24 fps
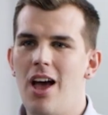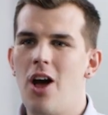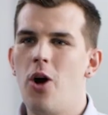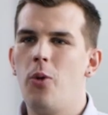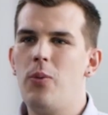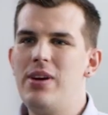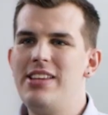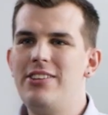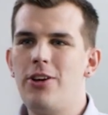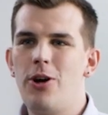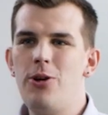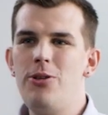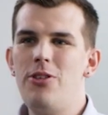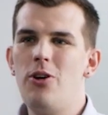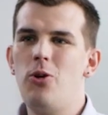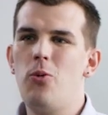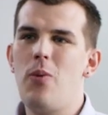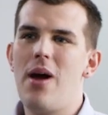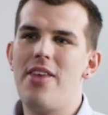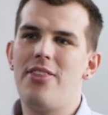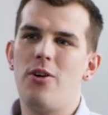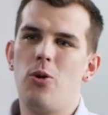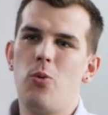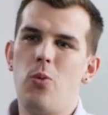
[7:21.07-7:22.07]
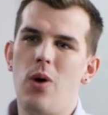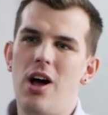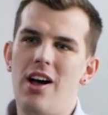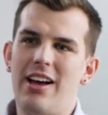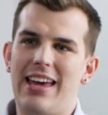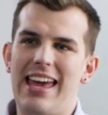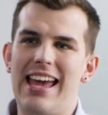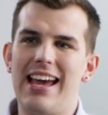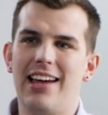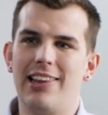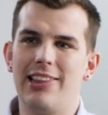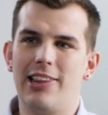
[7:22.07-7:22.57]
We know that whether
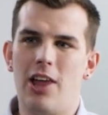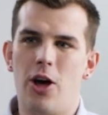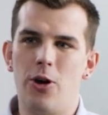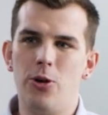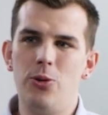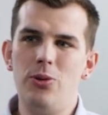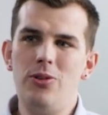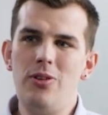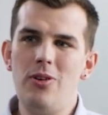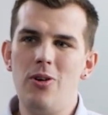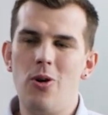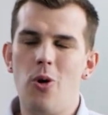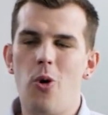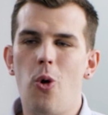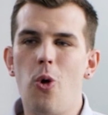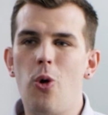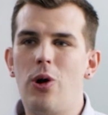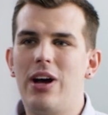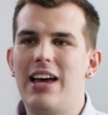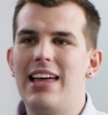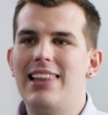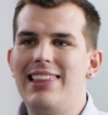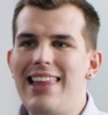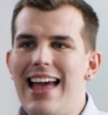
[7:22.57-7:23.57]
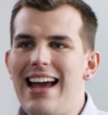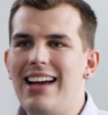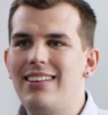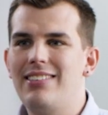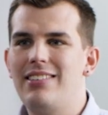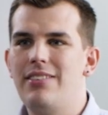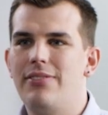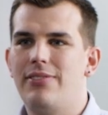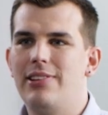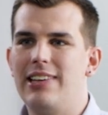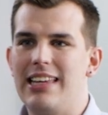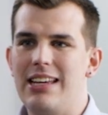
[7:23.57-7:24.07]
working alone or
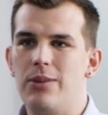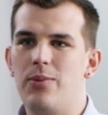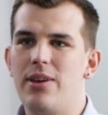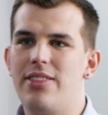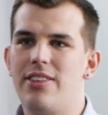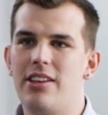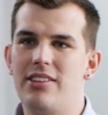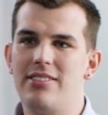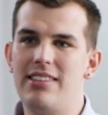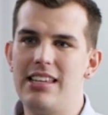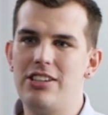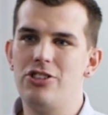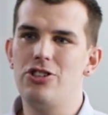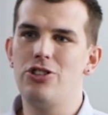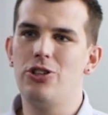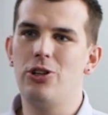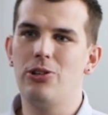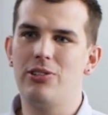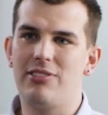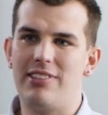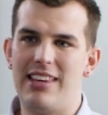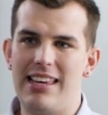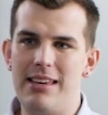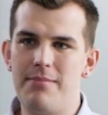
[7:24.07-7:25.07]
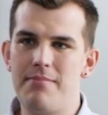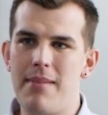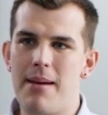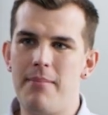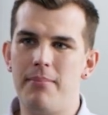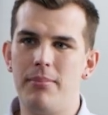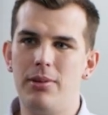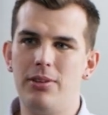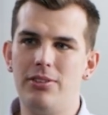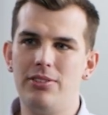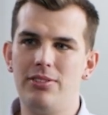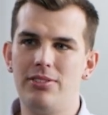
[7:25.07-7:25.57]
collectively with additional team
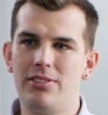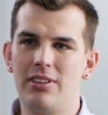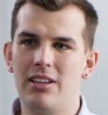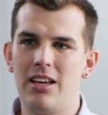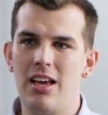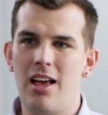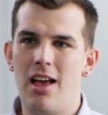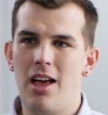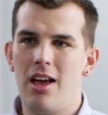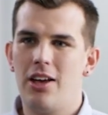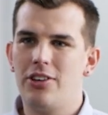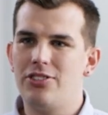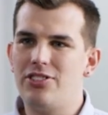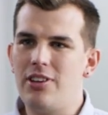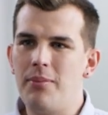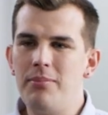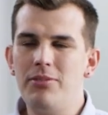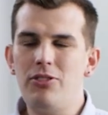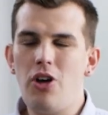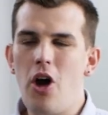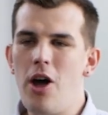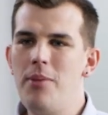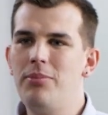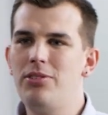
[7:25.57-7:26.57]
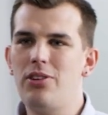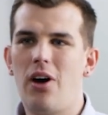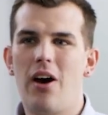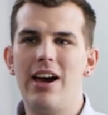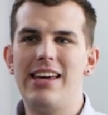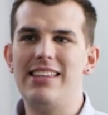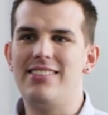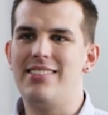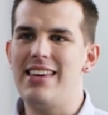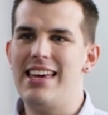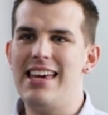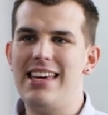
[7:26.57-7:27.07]
members, sometimes
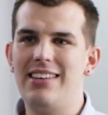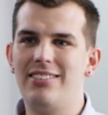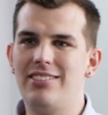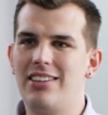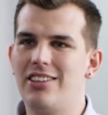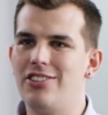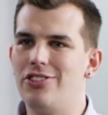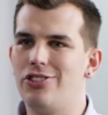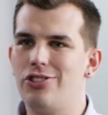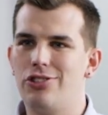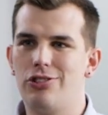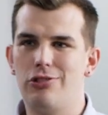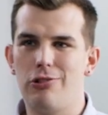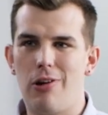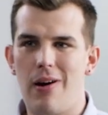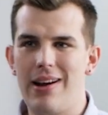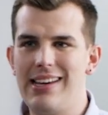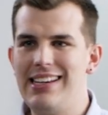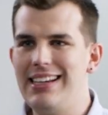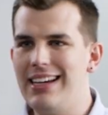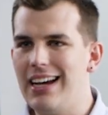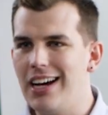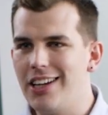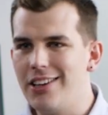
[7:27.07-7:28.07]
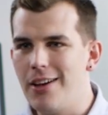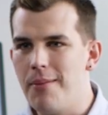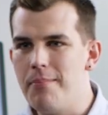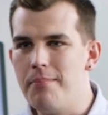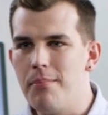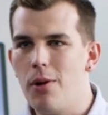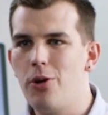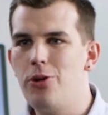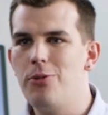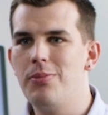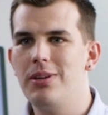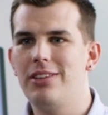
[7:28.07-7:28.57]
ideas can strike at a
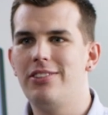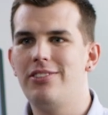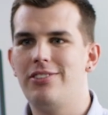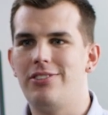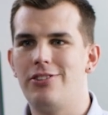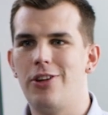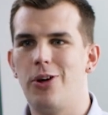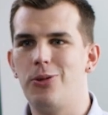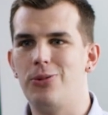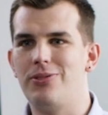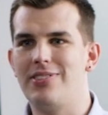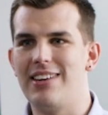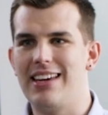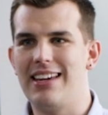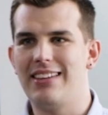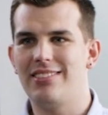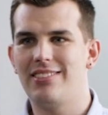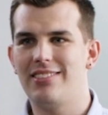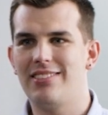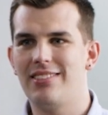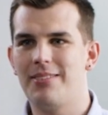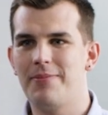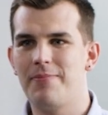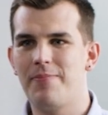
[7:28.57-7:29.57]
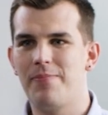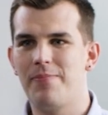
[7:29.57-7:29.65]
moment's notice.